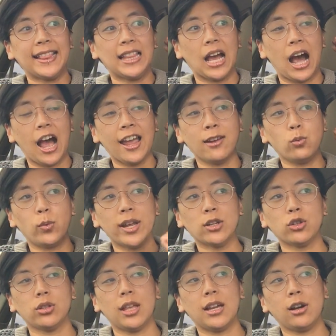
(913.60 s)
I
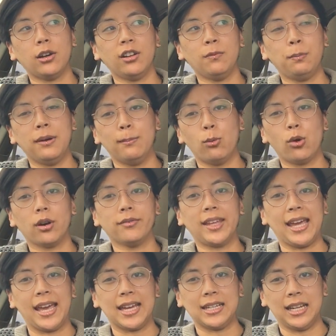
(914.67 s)
wish they could have put more of the
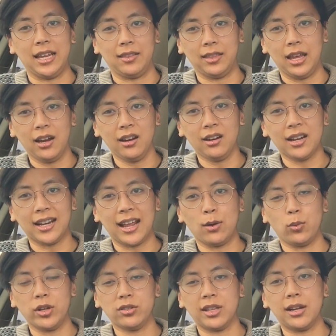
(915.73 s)
aunt in there, and I
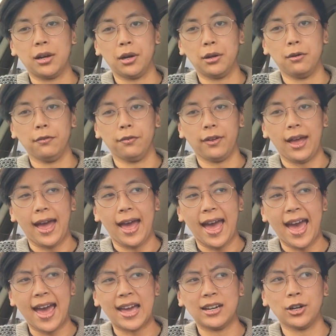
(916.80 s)
wish they could have
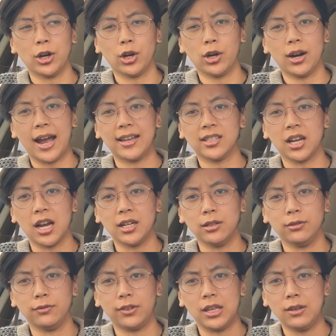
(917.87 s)
had her as kind
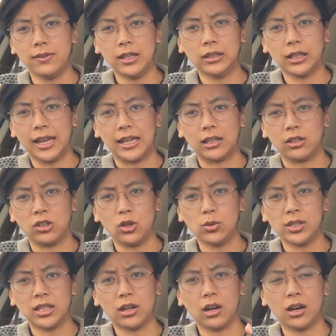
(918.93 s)
of even like
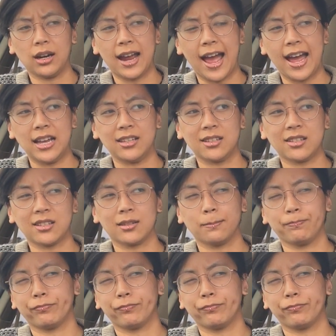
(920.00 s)
using her as